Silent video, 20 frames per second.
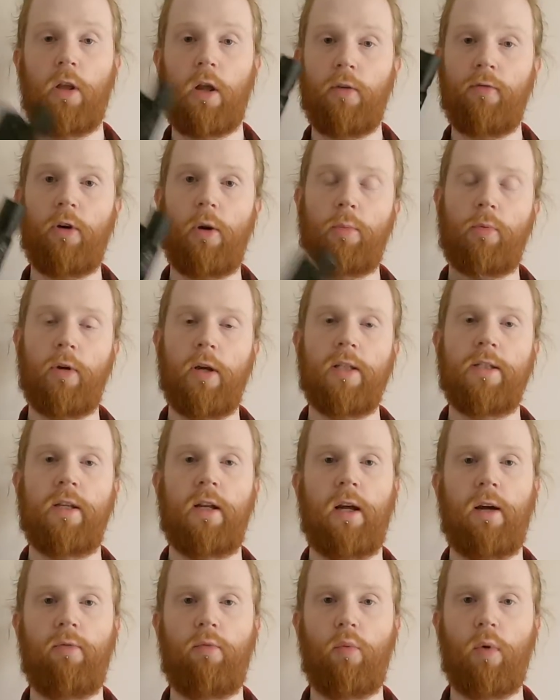Upgrades that
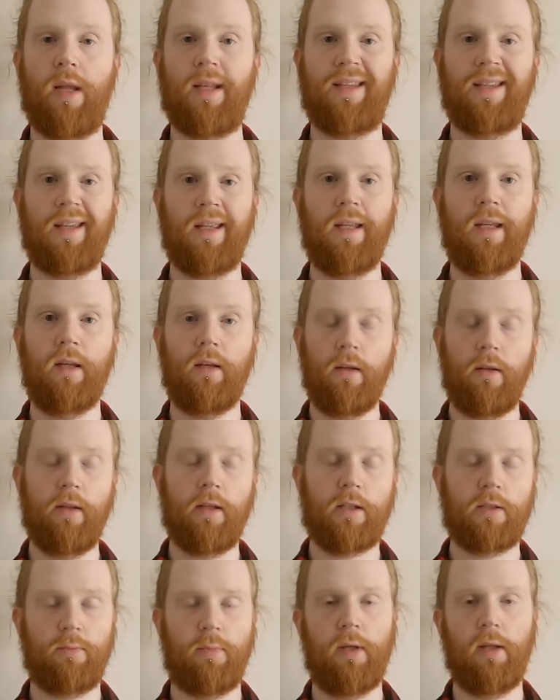have went into
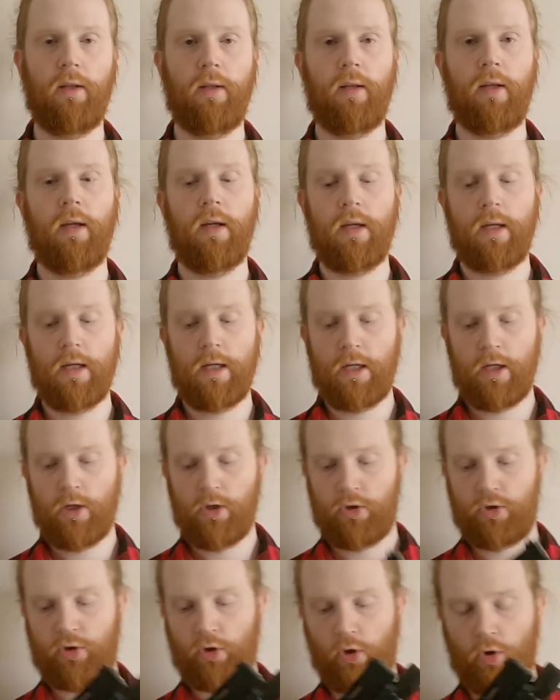this build.
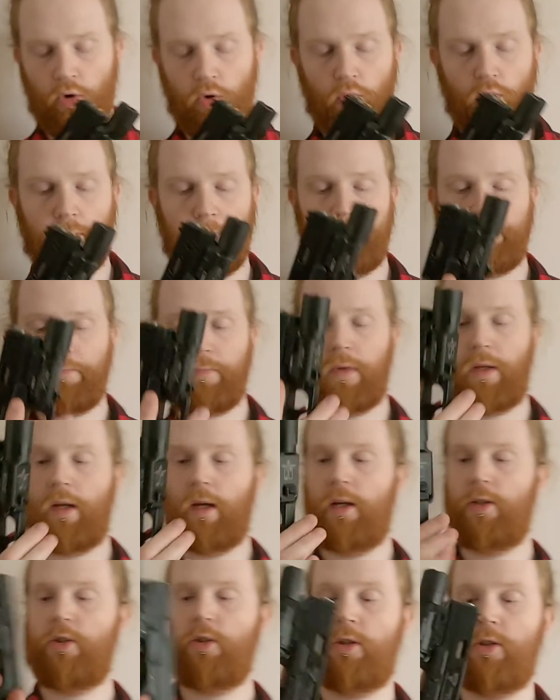So
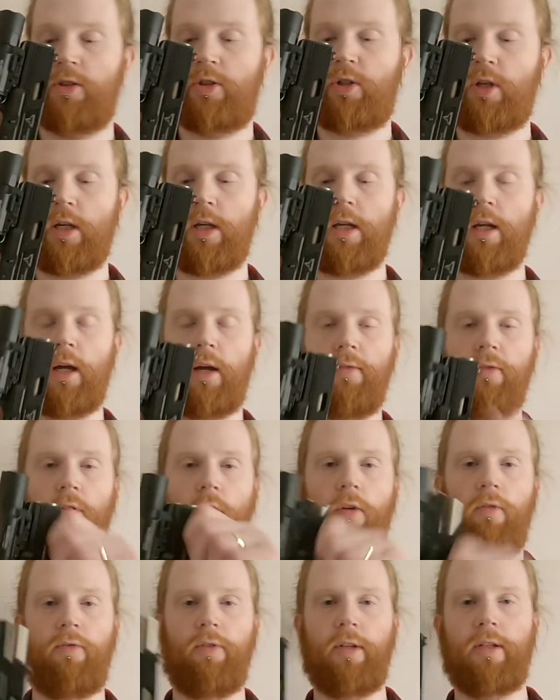as you can see, I've gone
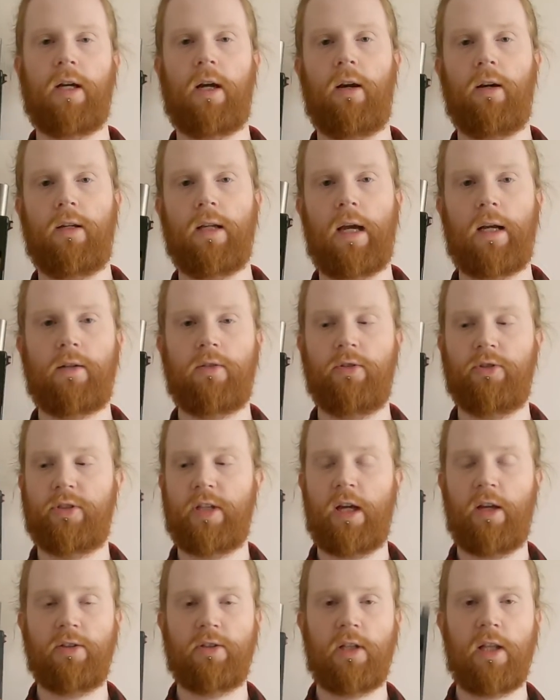for the Tire and Tactical
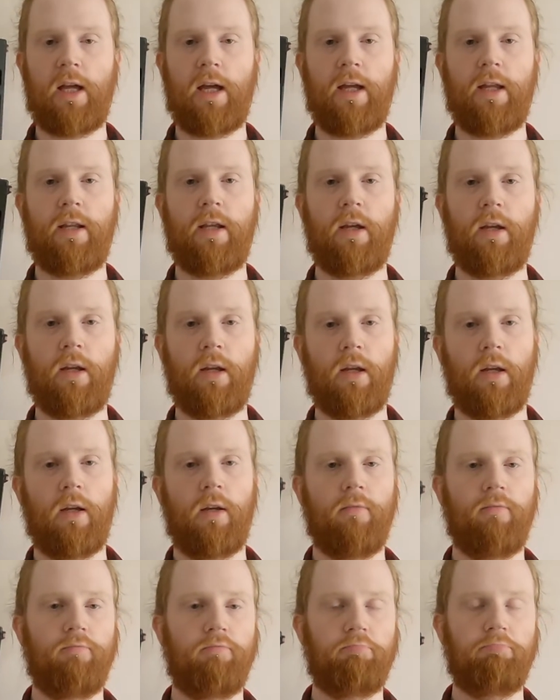style slide.
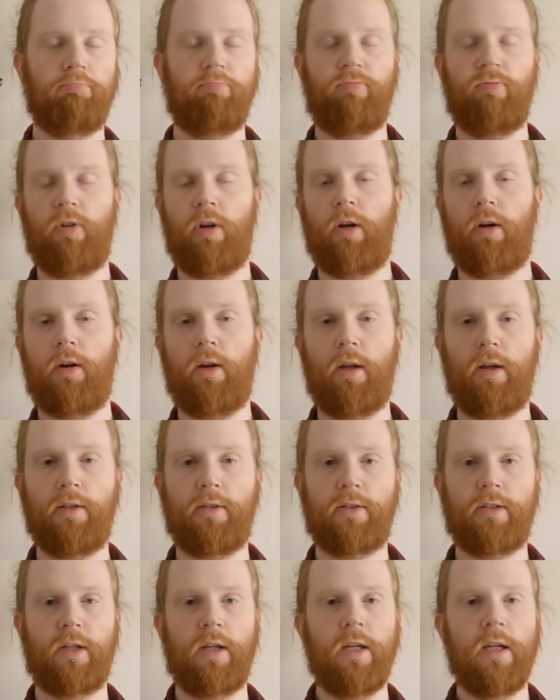Very
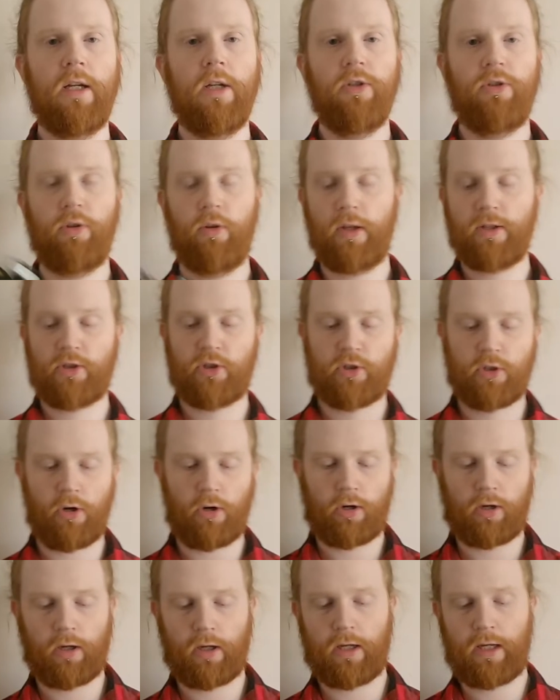nice. So let's just
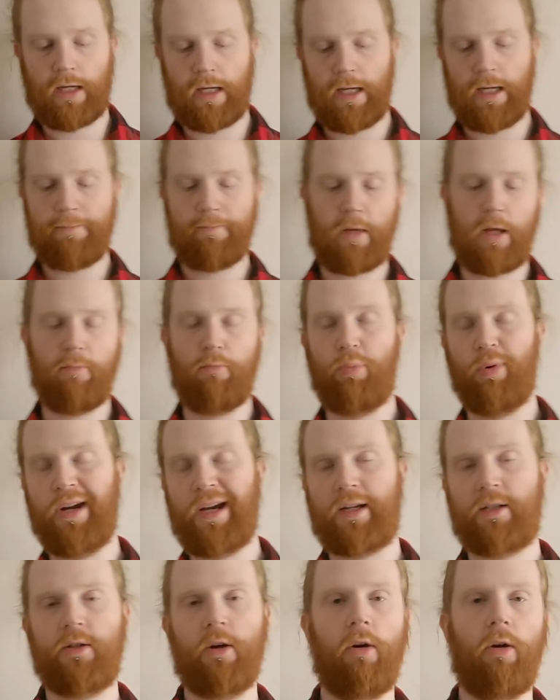talk and
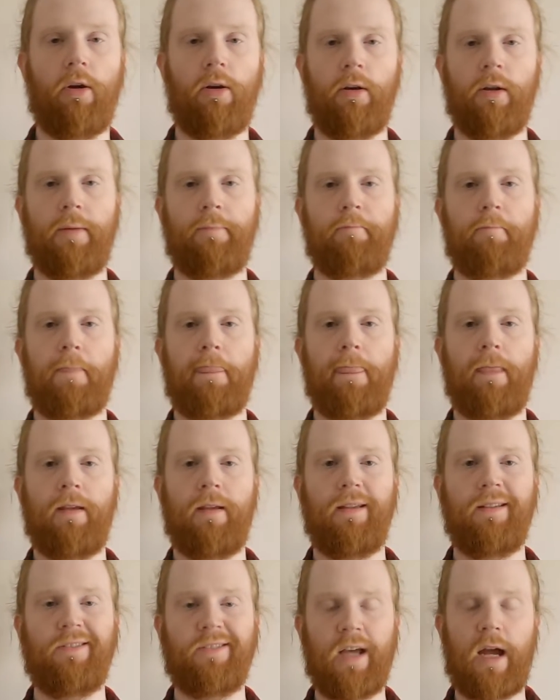break down
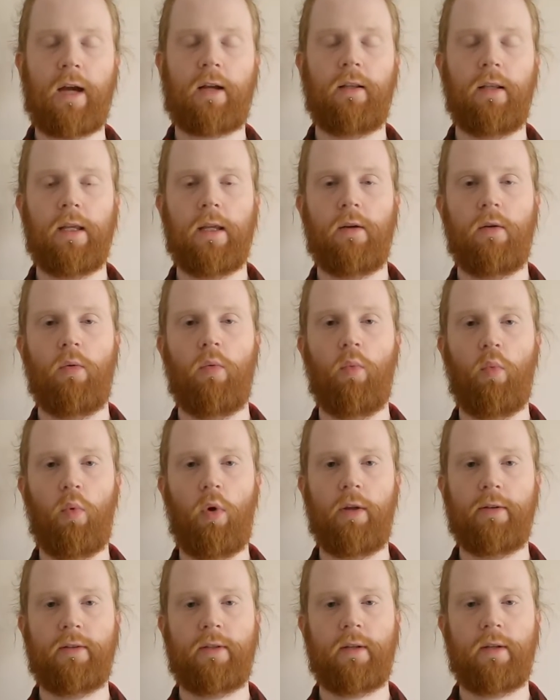exactly
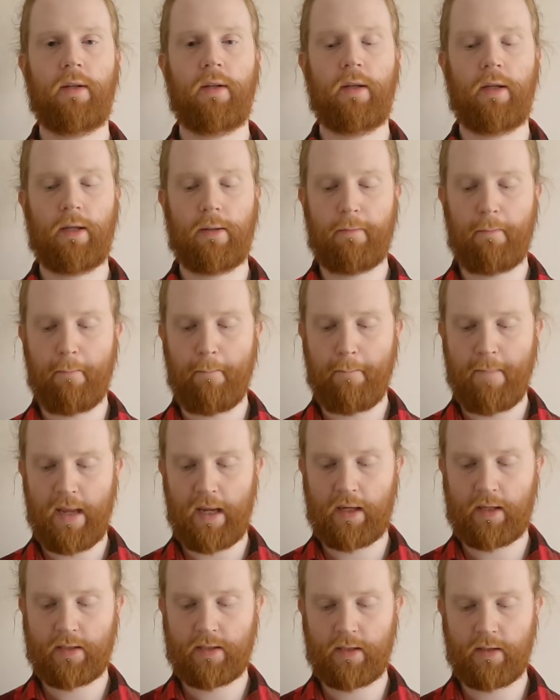what
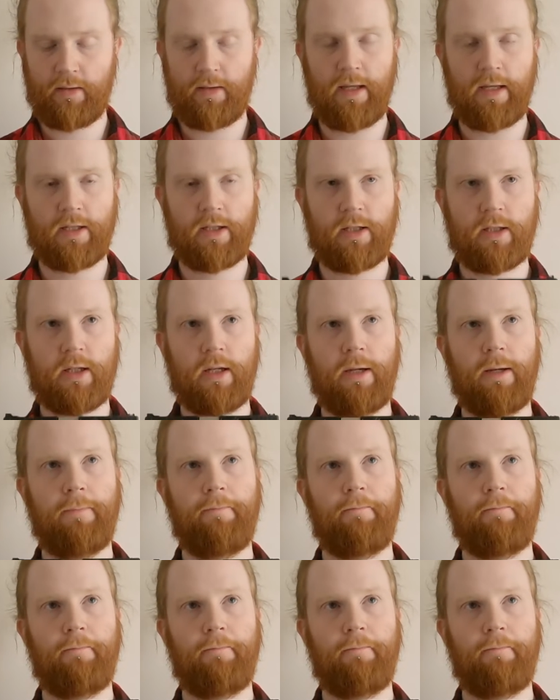makes this